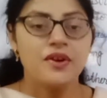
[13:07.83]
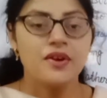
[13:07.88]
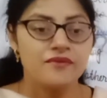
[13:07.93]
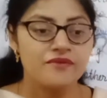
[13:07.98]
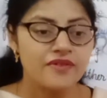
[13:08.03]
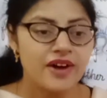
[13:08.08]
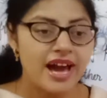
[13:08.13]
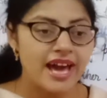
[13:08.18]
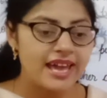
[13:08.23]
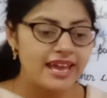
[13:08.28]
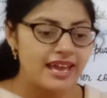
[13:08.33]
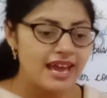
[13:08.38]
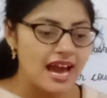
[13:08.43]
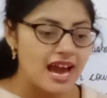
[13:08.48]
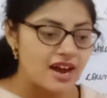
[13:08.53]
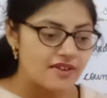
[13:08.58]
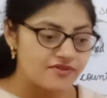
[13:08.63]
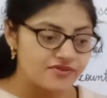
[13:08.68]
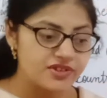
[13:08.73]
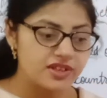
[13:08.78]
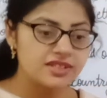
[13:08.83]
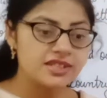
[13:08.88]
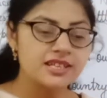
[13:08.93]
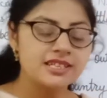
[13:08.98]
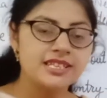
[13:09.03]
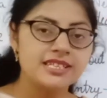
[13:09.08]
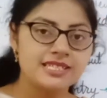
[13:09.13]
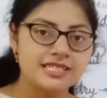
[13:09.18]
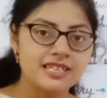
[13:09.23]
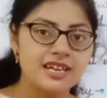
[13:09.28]
why after the
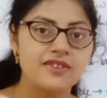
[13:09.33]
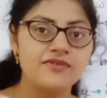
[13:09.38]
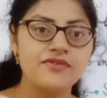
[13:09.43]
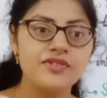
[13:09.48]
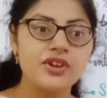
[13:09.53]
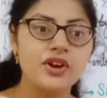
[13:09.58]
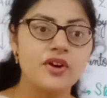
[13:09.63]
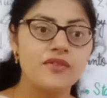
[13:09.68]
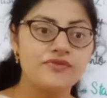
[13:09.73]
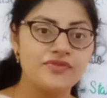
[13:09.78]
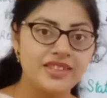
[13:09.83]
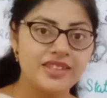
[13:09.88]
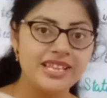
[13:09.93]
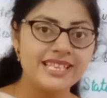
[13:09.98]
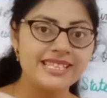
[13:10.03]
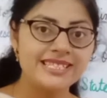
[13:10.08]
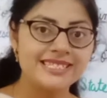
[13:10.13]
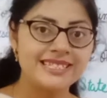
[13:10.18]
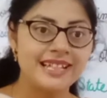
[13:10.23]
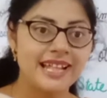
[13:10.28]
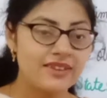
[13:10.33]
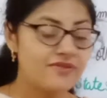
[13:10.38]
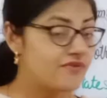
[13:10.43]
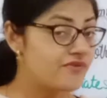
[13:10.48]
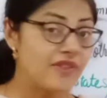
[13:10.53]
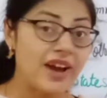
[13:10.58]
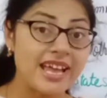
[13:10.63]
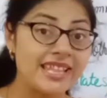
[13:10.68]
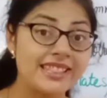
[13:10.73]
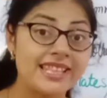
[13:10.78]
discovery of these
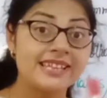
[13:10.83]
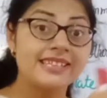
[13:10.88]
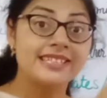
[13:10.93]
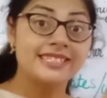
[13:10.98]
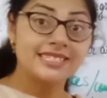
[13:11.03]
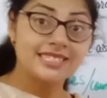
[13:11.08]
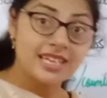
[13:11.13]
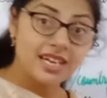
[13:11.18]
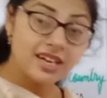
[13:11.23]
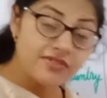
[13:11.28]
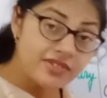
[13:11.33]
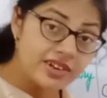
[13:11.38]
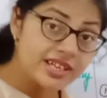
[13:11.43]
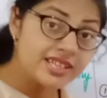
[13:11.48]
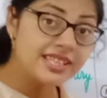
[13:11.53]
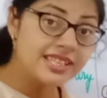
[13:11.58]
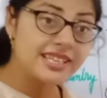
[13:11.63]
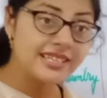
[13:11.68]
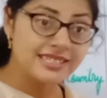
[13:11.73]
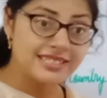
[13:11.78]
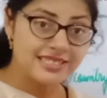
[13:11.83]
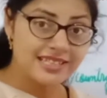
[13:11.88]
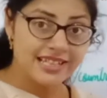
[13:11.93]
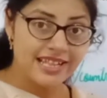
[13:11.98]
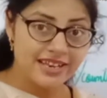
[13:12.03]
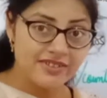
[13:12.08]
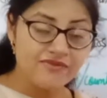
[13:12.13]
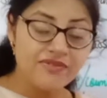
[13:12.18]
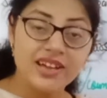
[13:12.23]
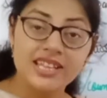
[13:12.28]
land, why they discovered these
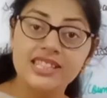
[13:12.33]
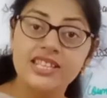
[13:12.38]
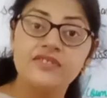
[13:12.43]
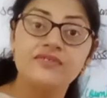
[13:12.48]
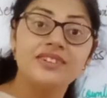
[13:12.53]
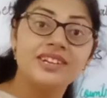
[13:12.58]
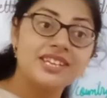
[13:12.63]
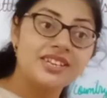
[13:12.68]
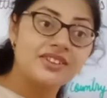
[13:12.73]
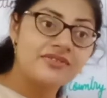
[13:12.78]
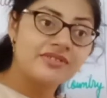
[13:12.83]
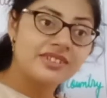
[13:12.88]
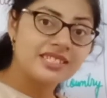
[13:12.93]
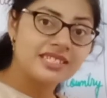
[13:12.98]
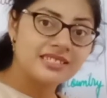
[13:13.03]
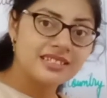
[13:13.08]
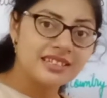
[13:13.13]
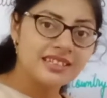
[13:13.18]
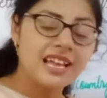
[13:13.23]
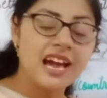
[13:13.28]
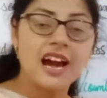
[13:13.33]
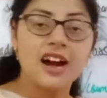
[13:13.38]
land, why they were interested,